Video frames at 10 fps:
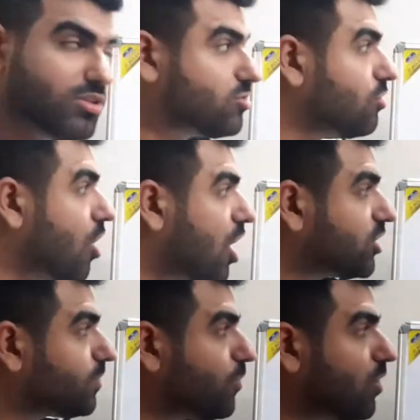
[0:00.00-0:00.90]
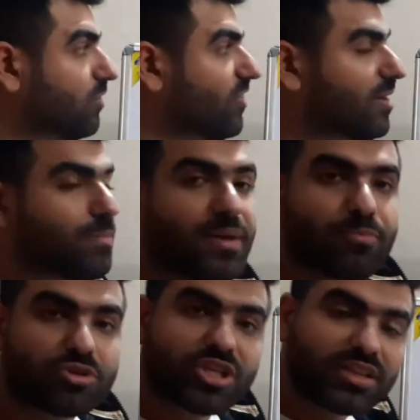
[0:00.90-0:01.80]
So north pole will be
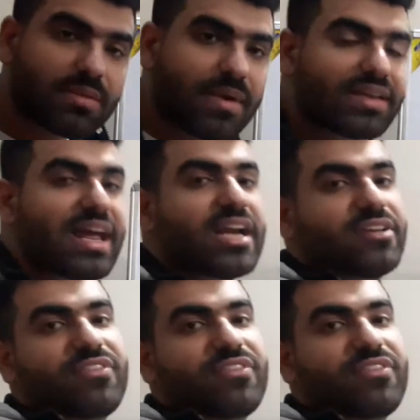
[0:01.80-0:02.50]
pushing the magnetic